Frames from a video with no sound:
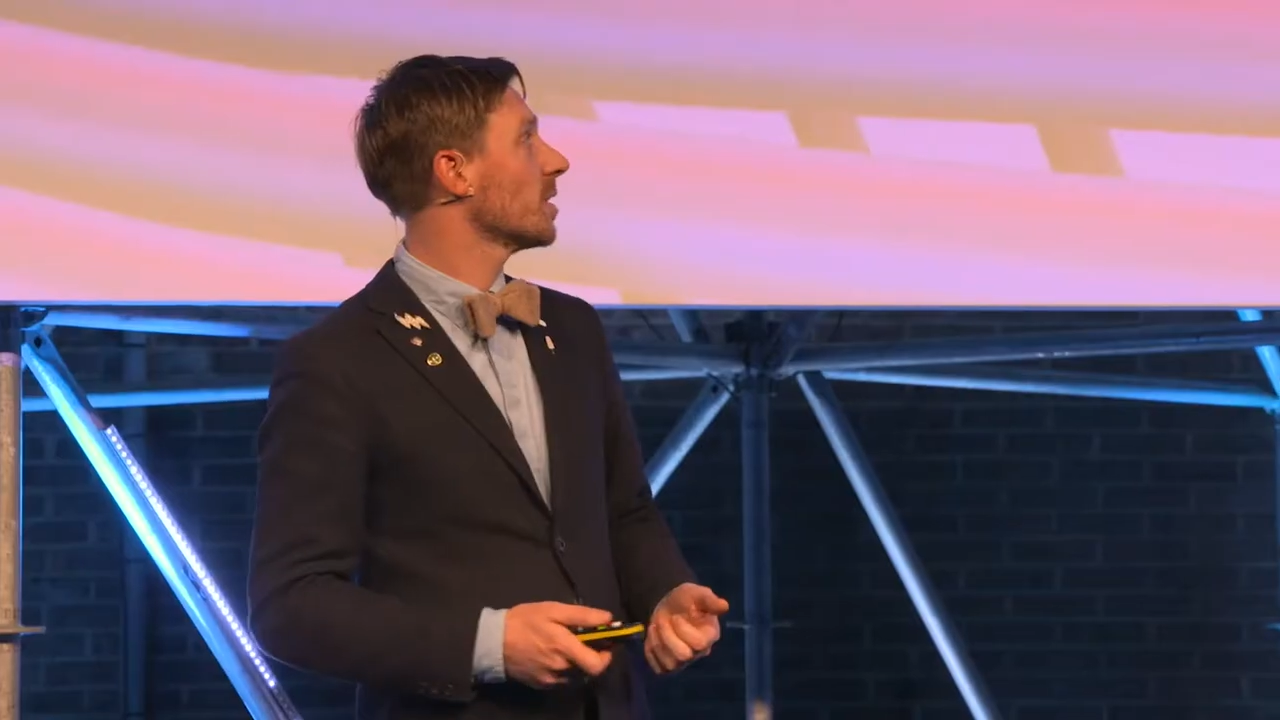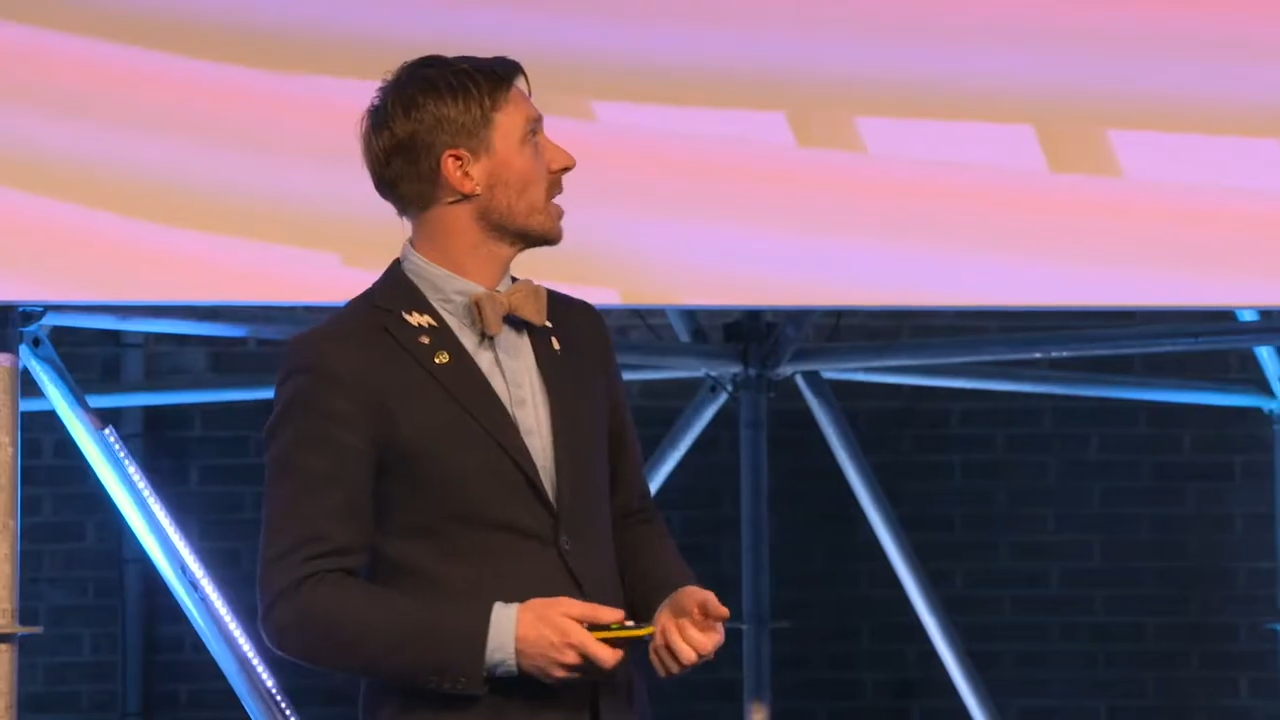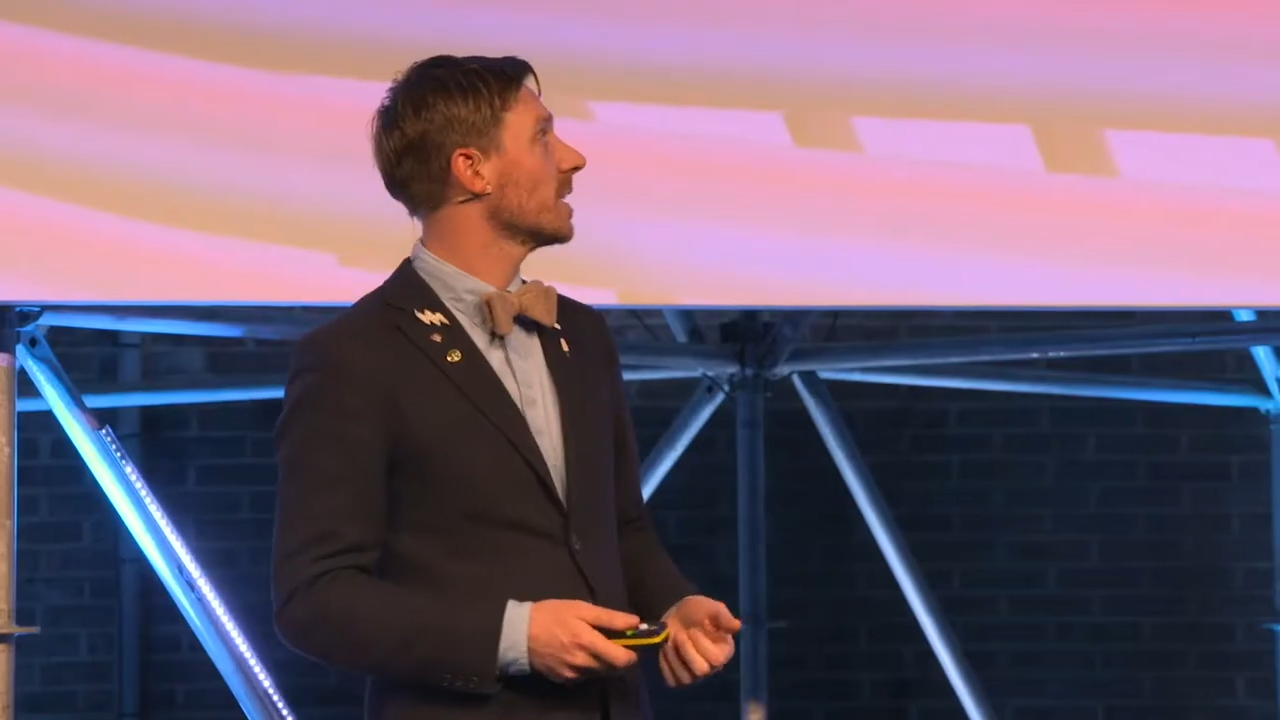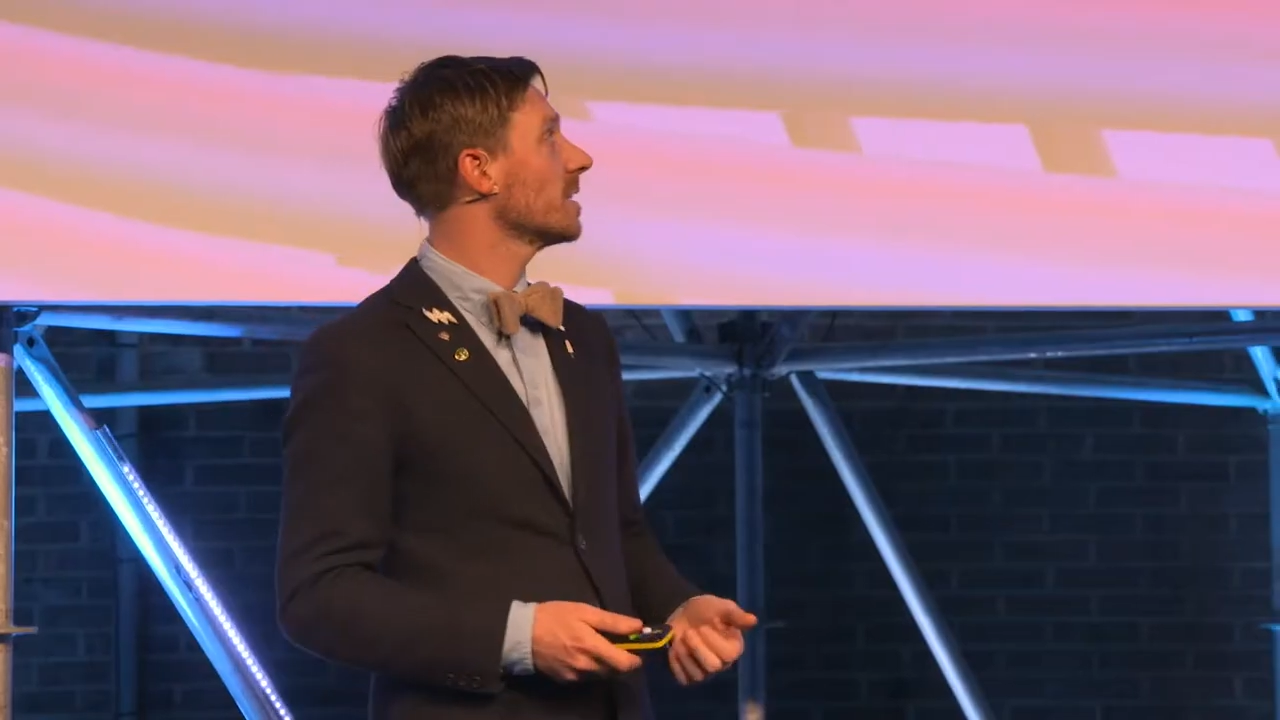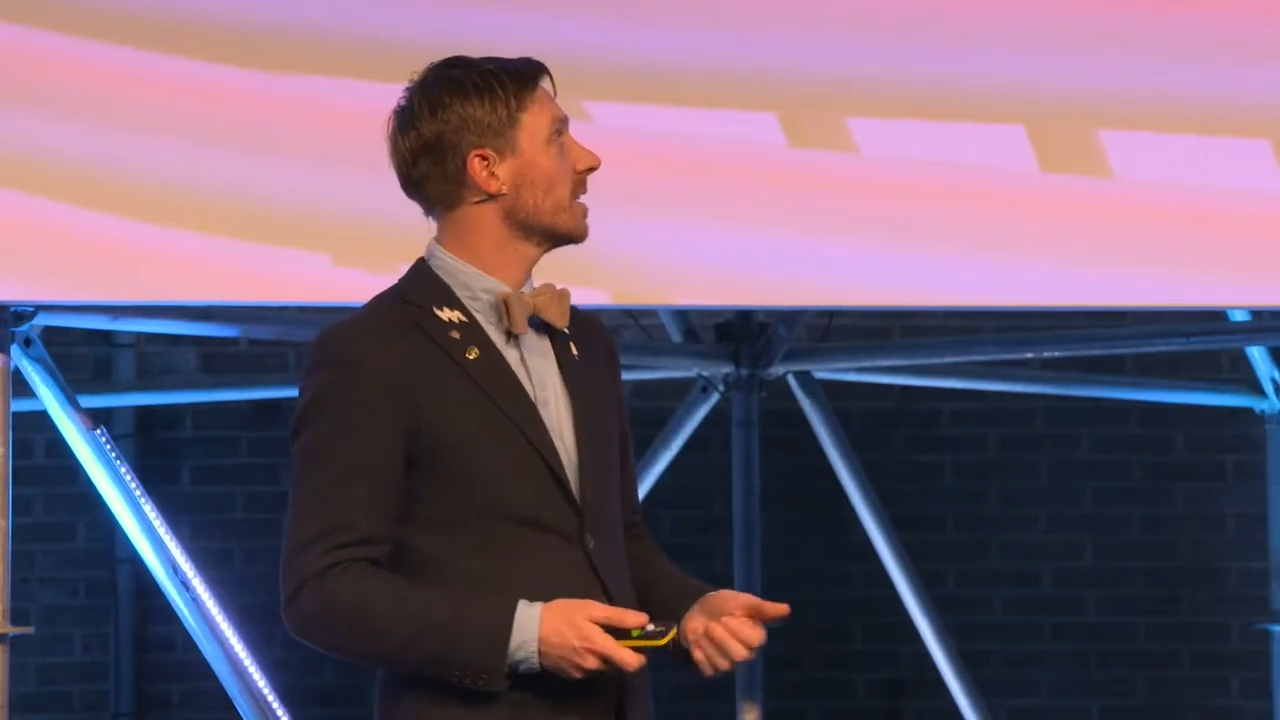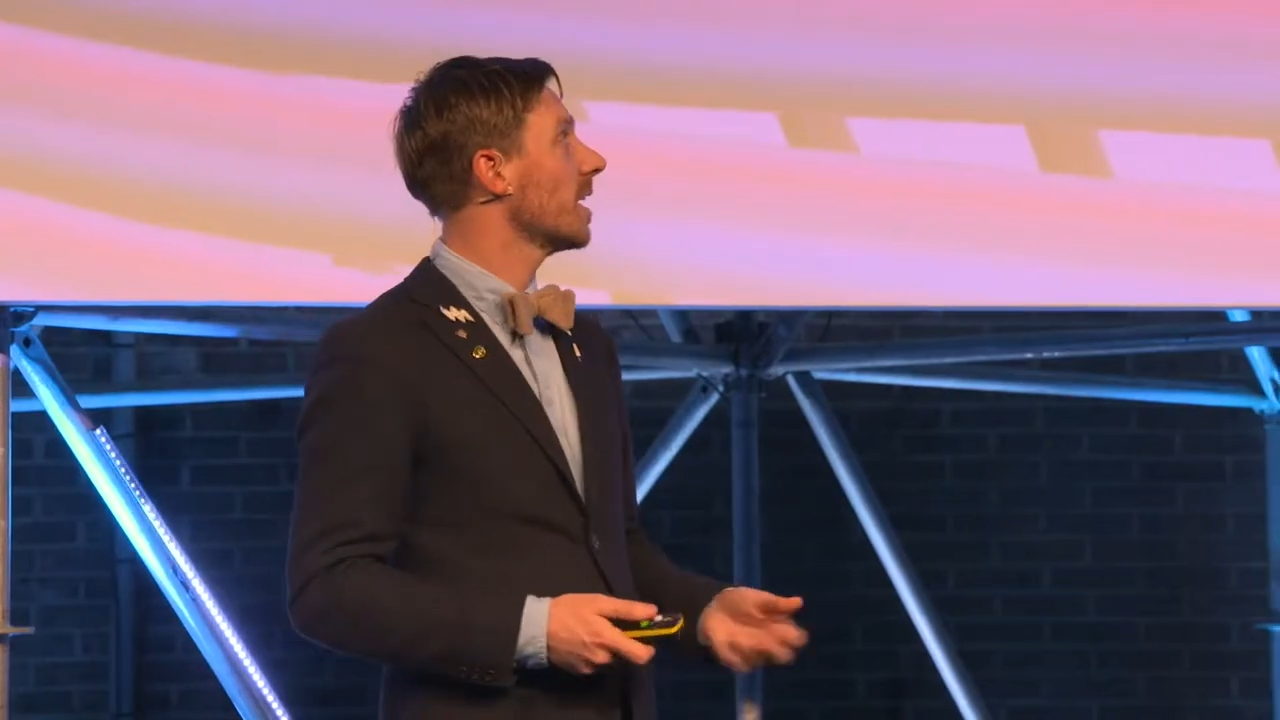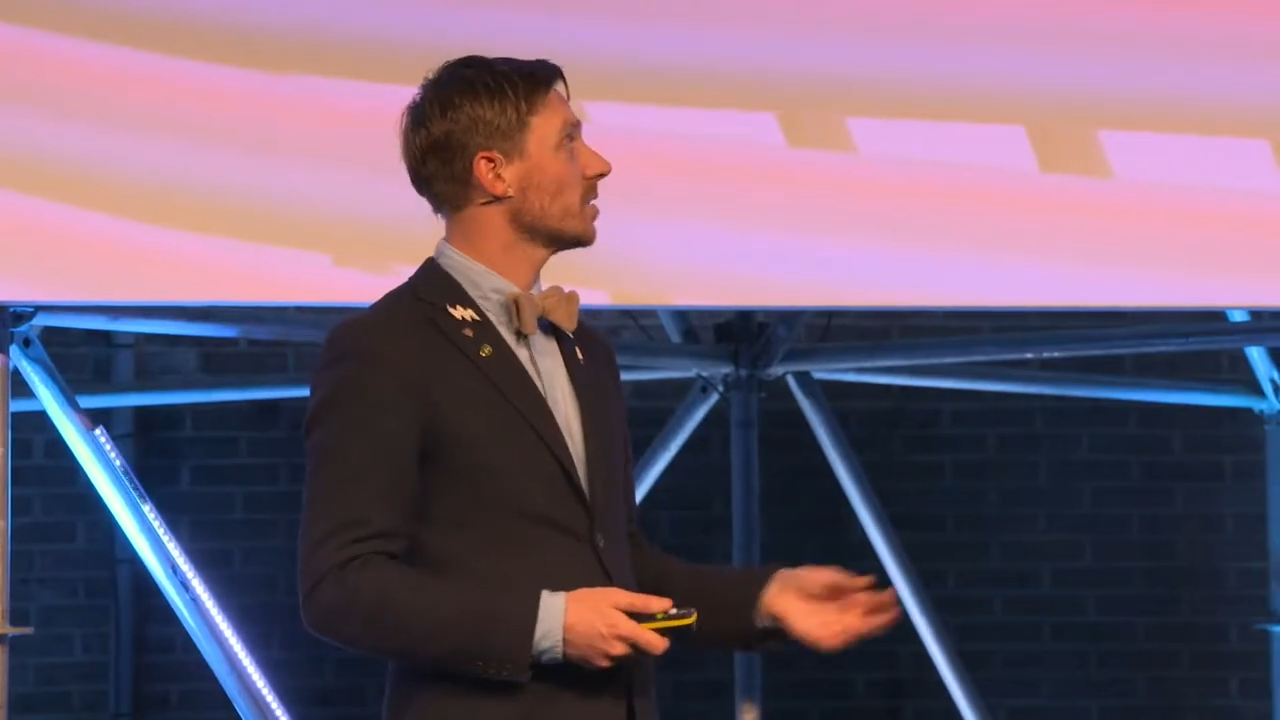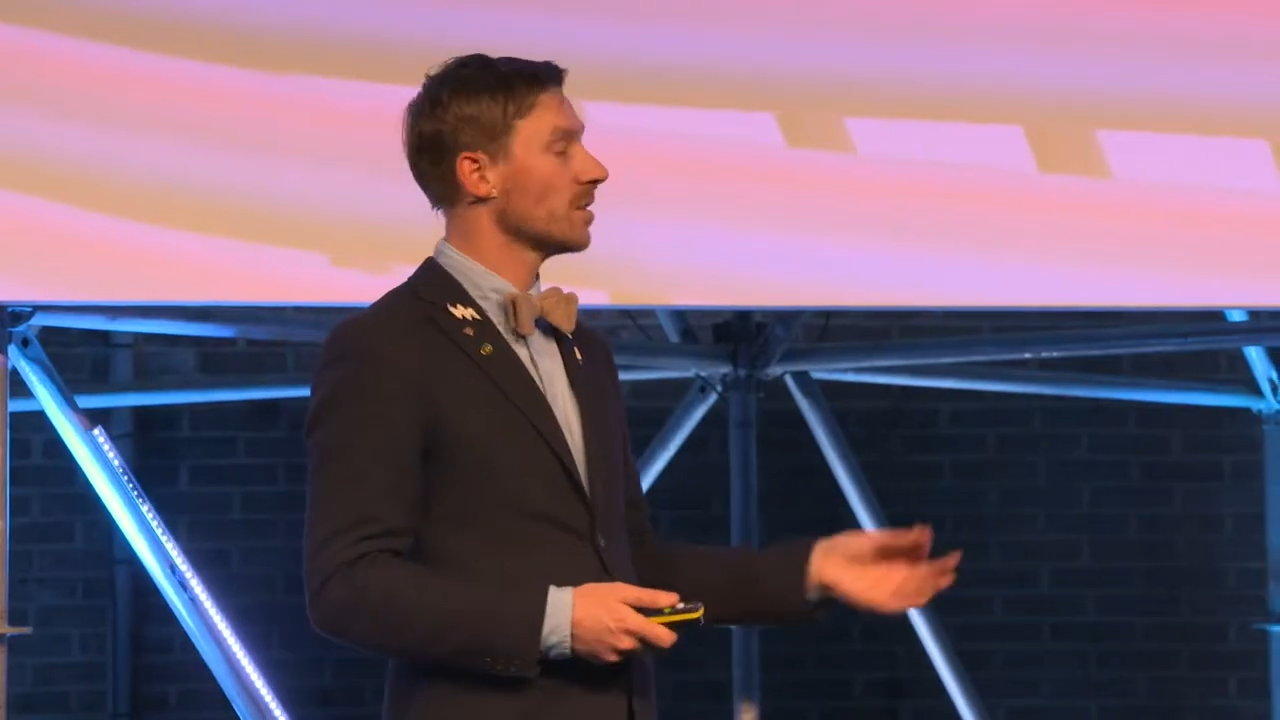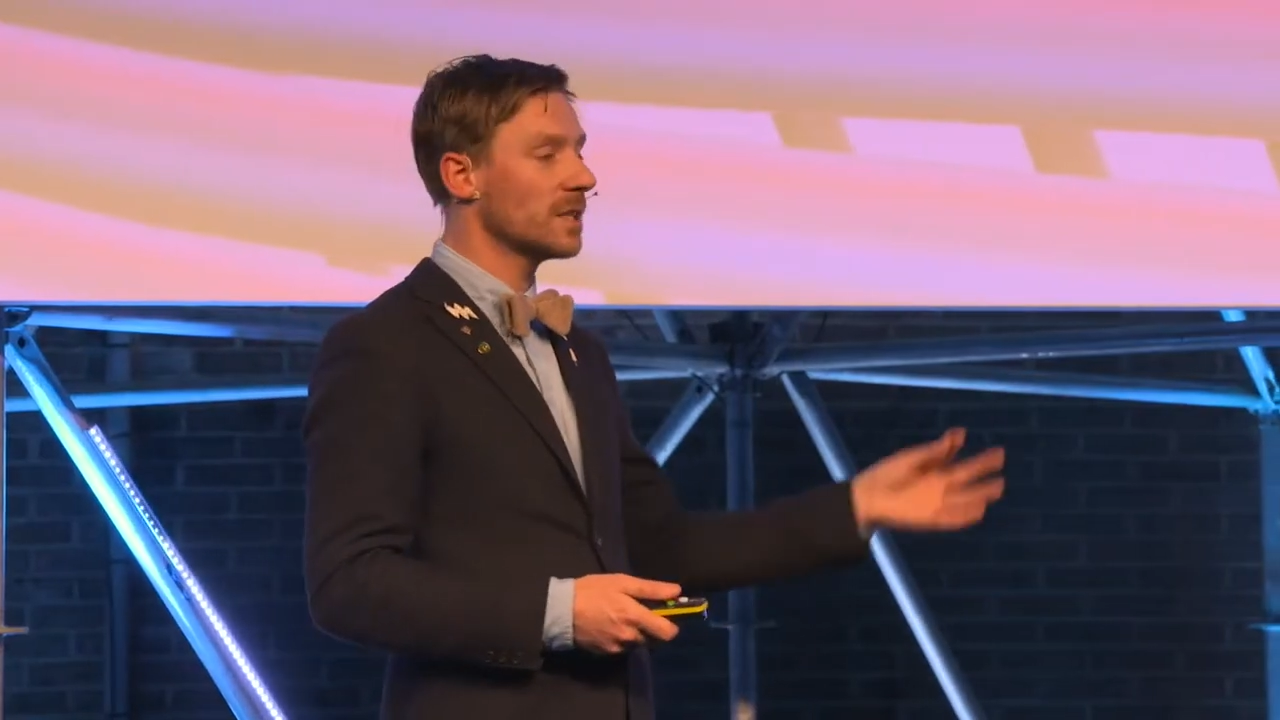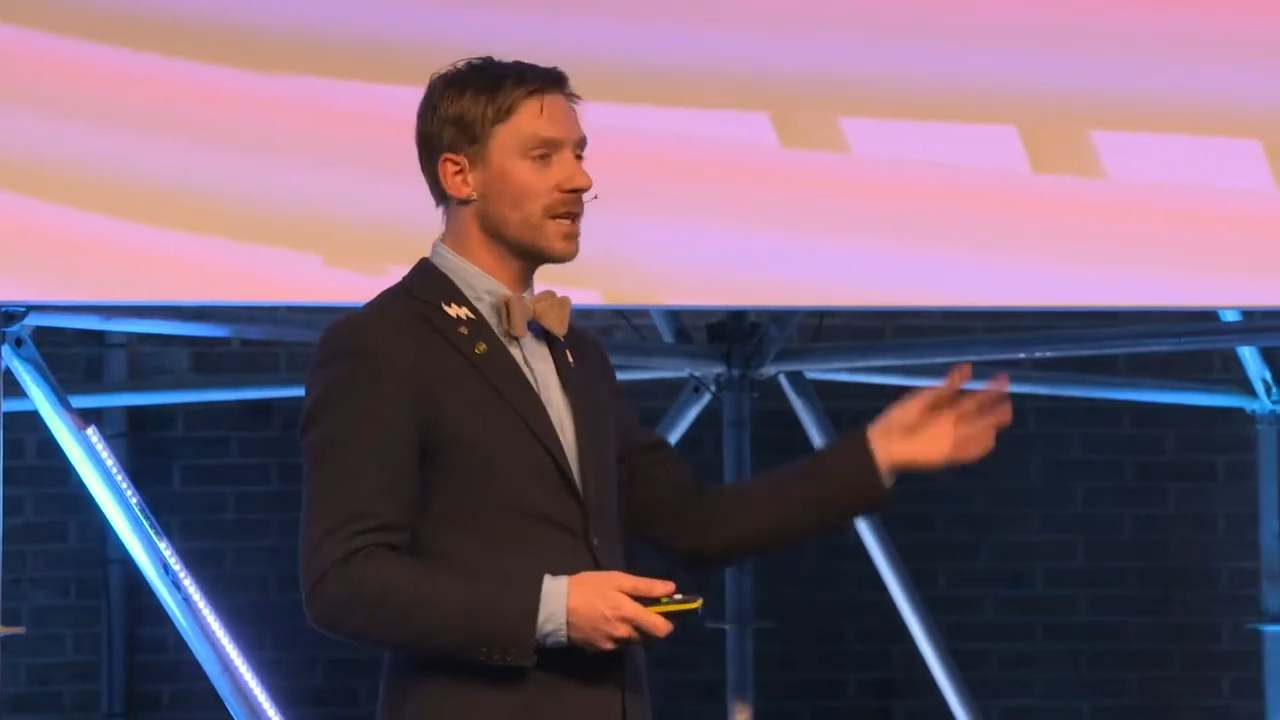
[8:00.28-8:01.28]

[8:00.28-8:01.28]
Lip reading: the 1900s,